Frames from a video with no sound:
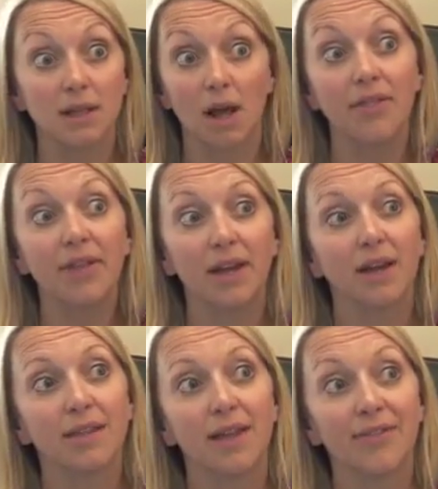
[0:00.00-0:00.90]
and I
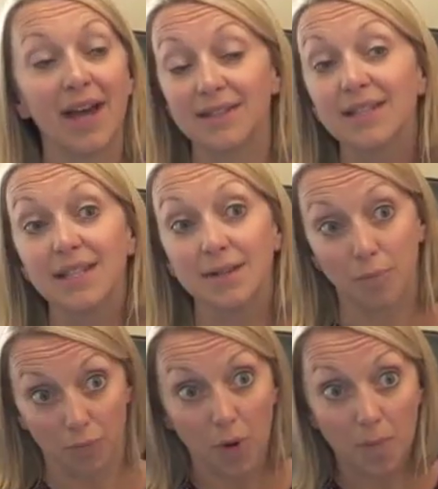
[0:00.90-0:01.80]
think that is
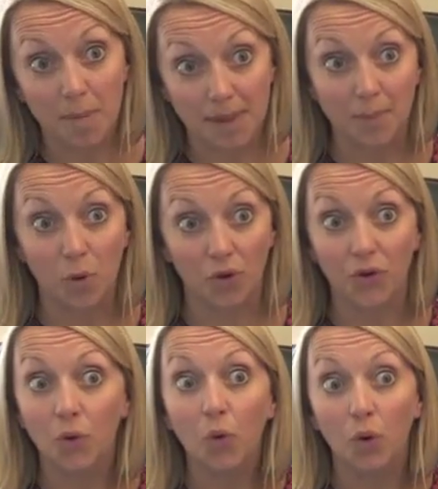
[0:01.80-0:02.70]
probably more
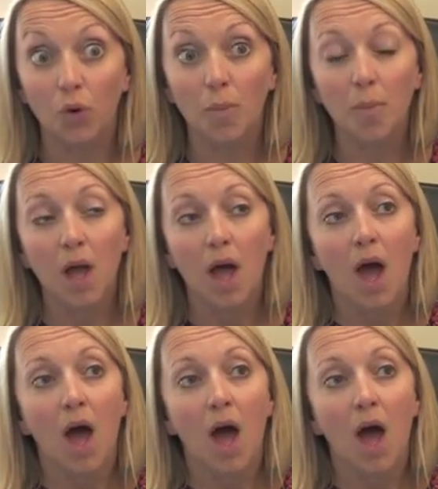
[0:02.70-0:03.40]
the norm.